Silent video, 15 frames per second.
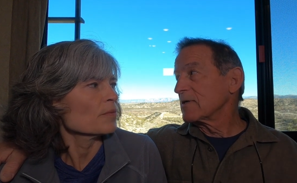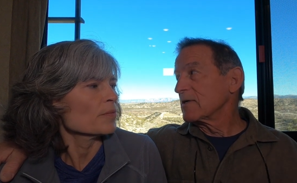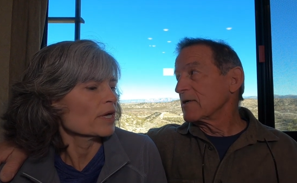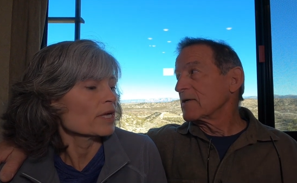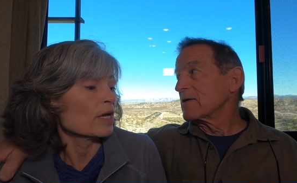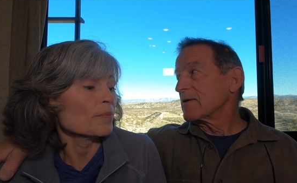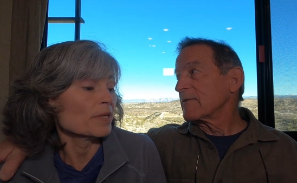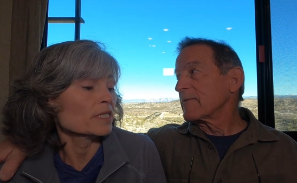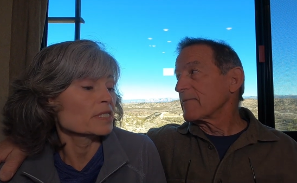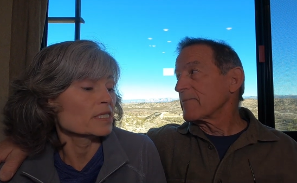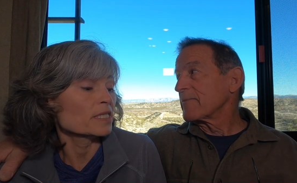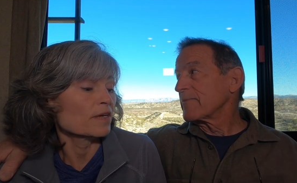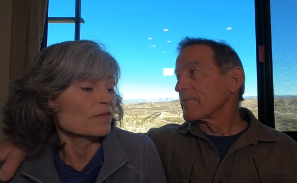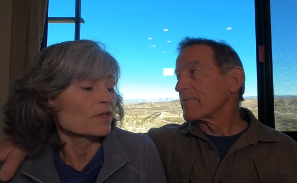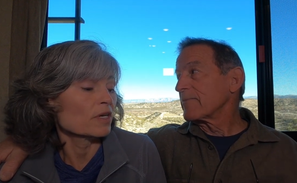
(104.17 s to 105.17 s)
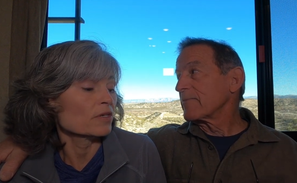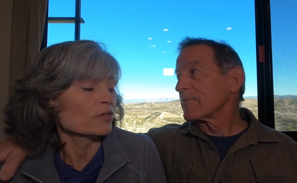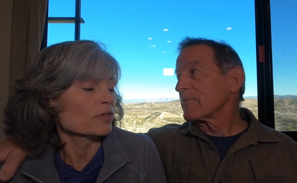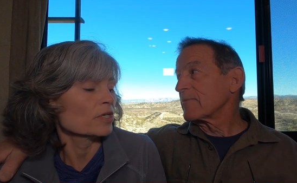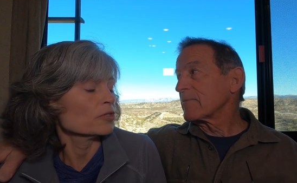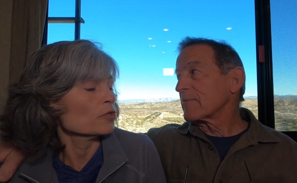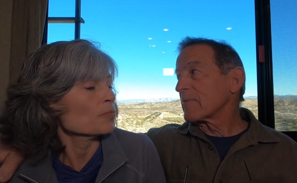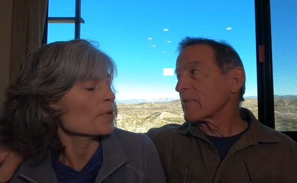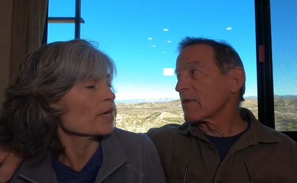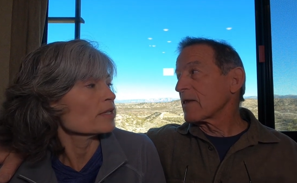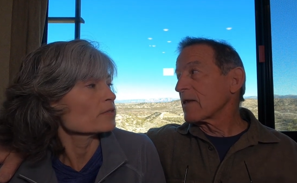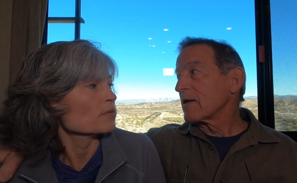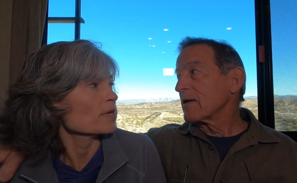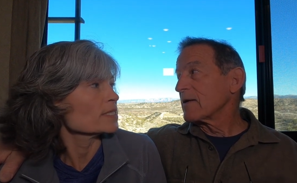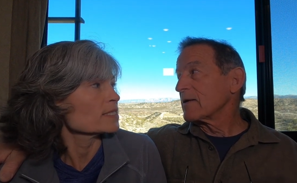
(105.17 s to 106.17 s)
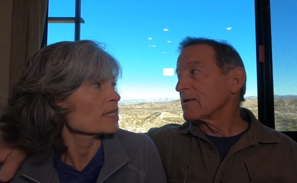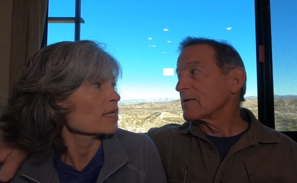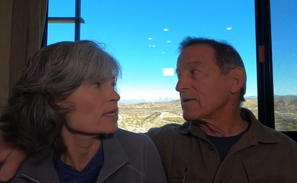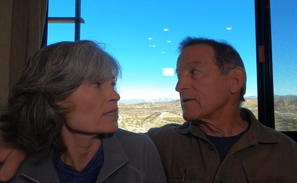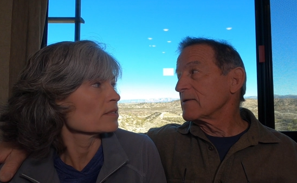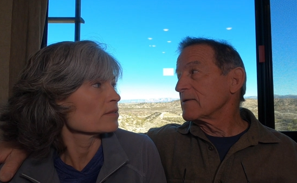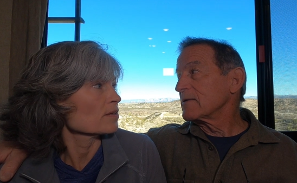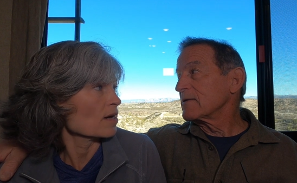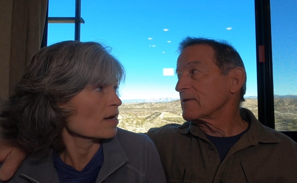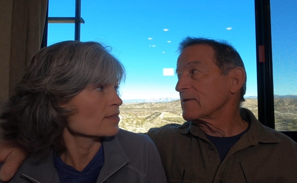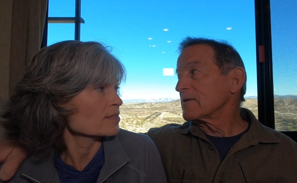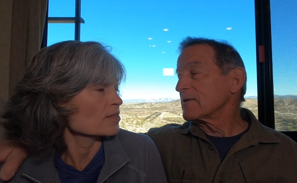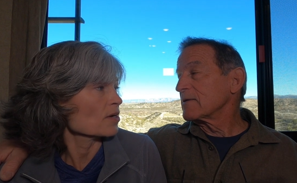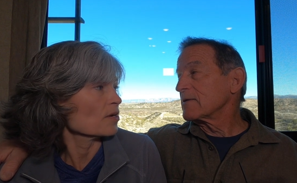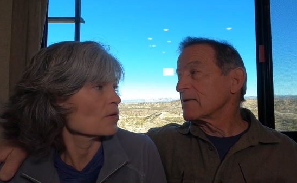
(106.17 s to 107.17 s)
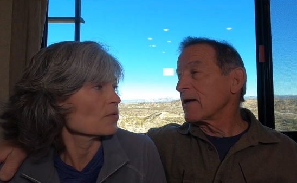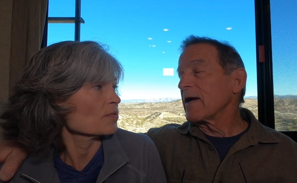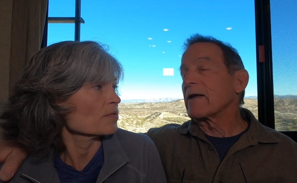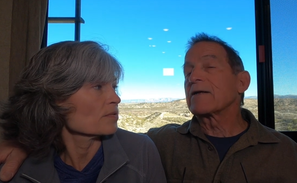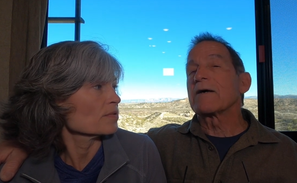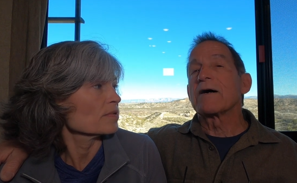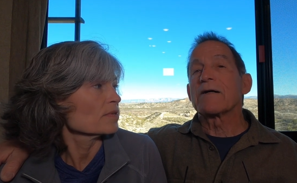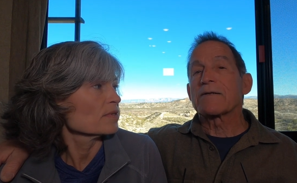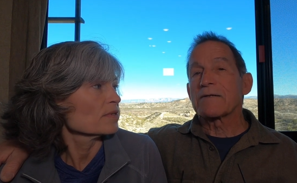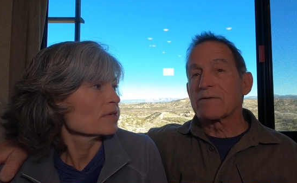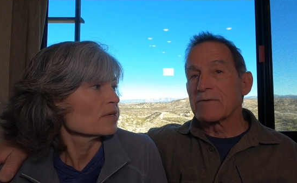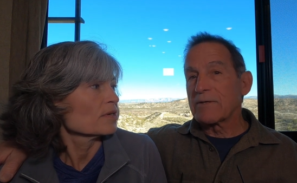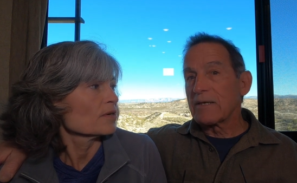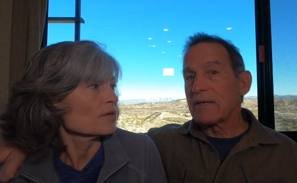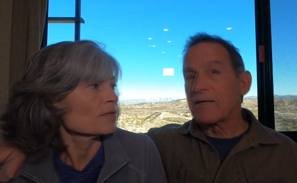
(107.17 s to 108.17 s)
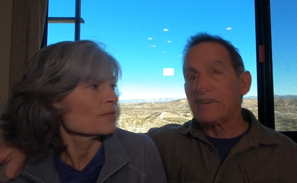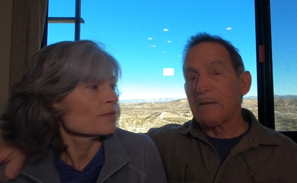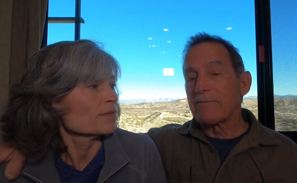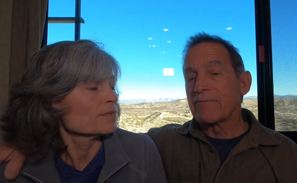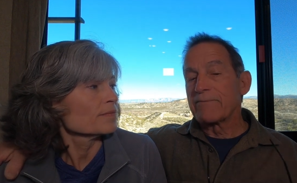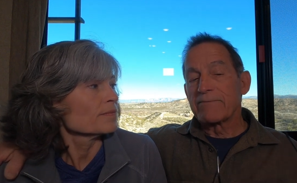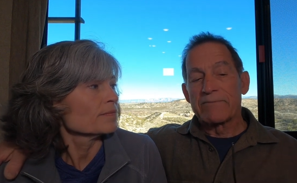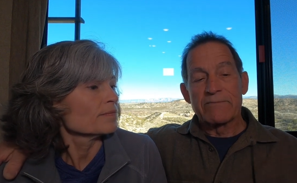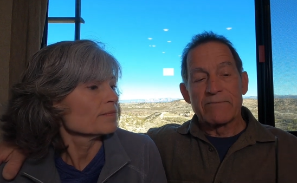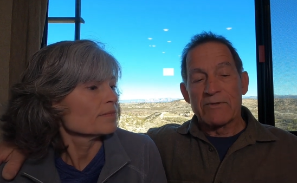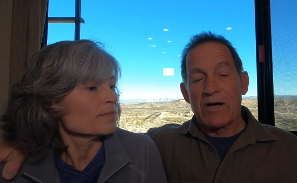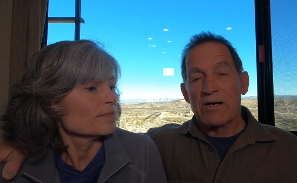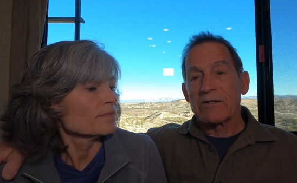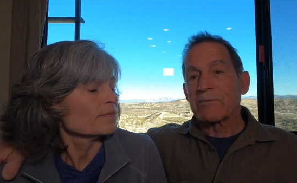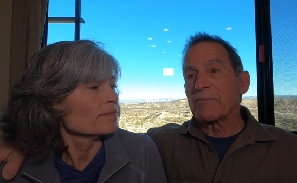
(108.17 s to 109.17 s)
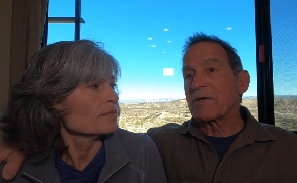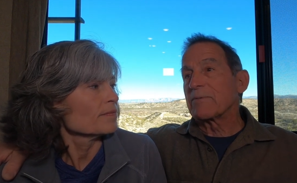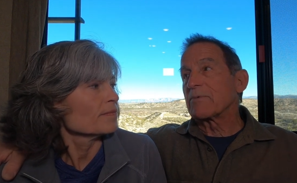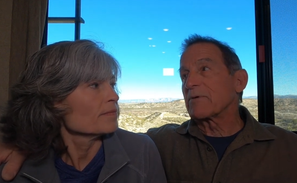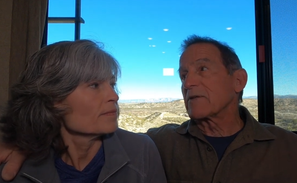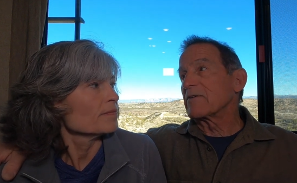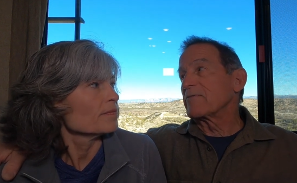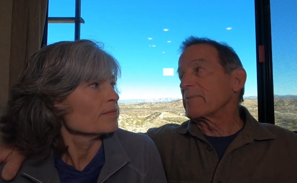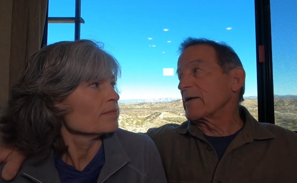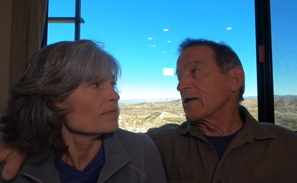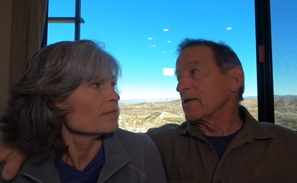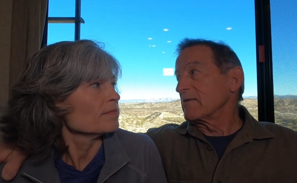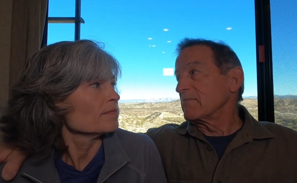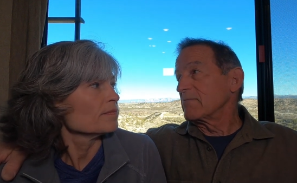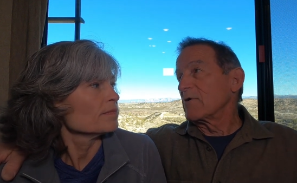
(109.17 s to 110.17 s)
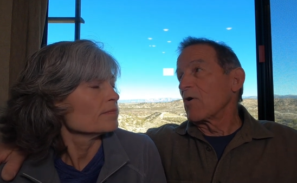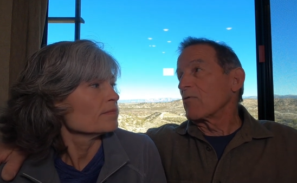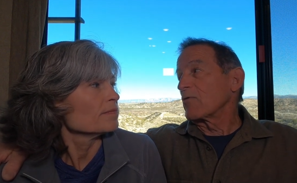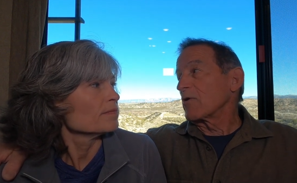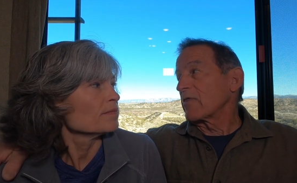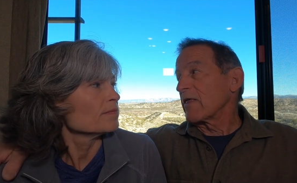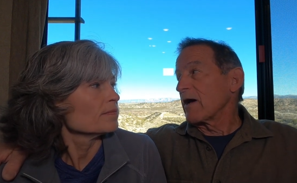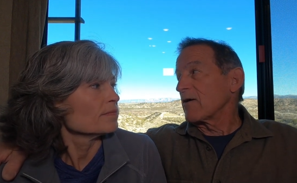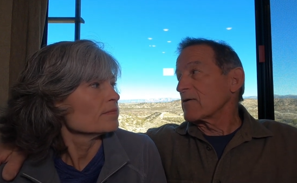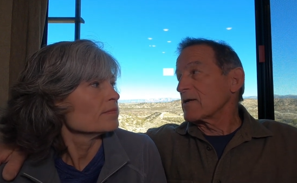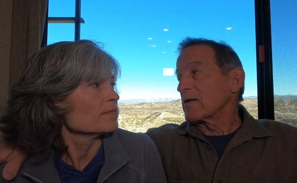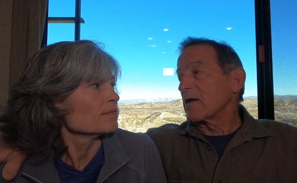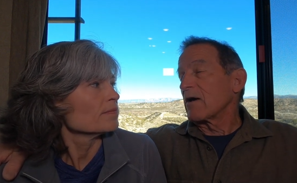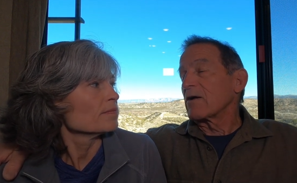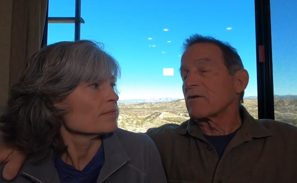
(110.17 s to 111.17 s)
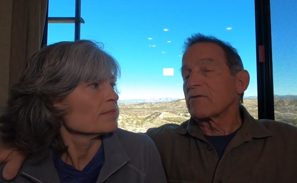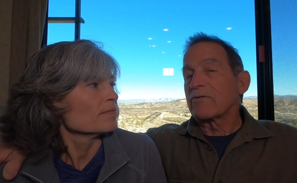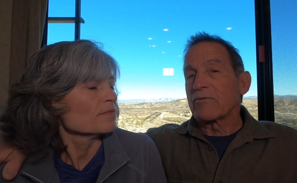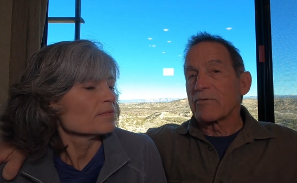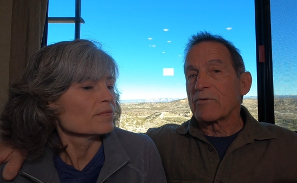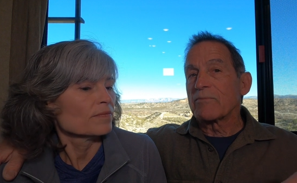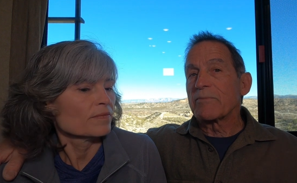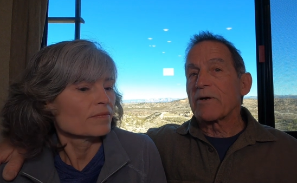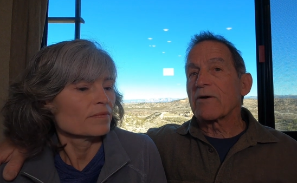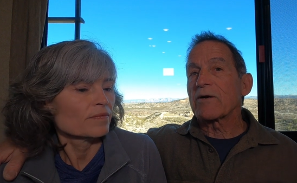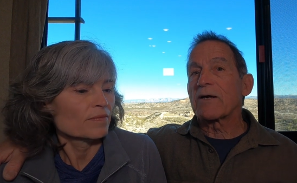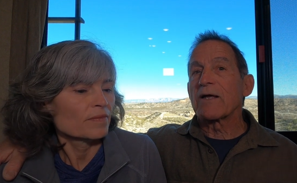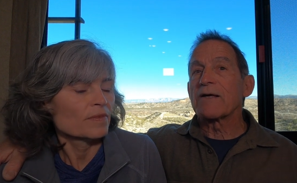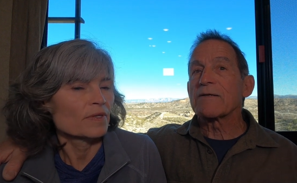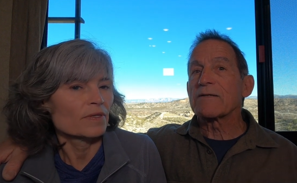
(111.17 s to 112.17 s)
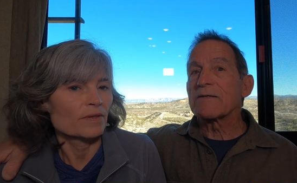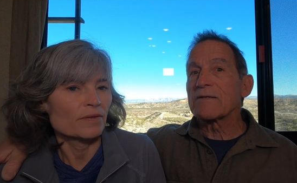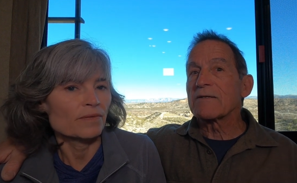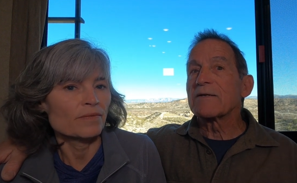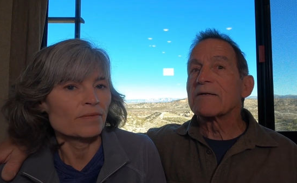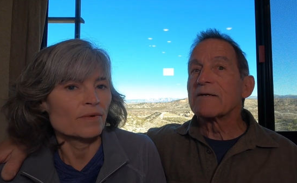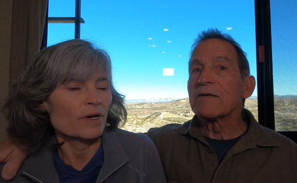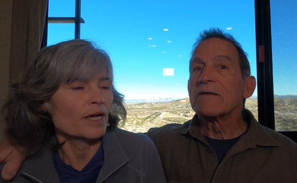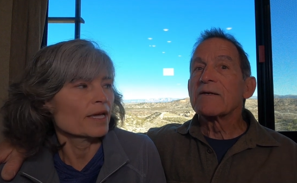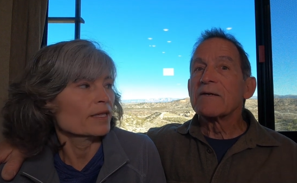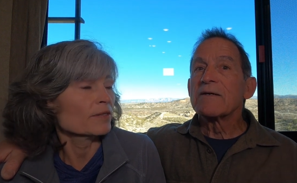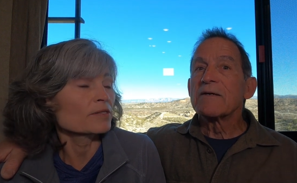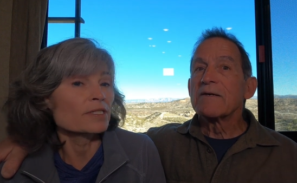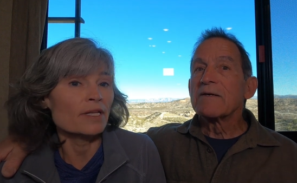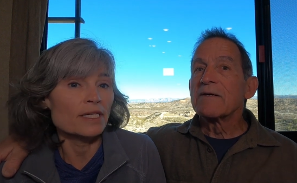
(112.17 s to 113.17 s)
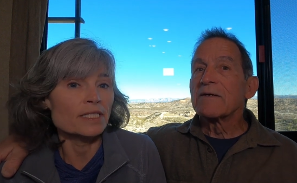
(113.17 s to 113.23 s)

Speaker 1: I bet I paid 700 and you paid twice that at Costco.
Speaker 2: At Costco, yeah. I've talked to people that have paid over a thousand dollars for a pair of glasses.
Speaker 1: Right, and there's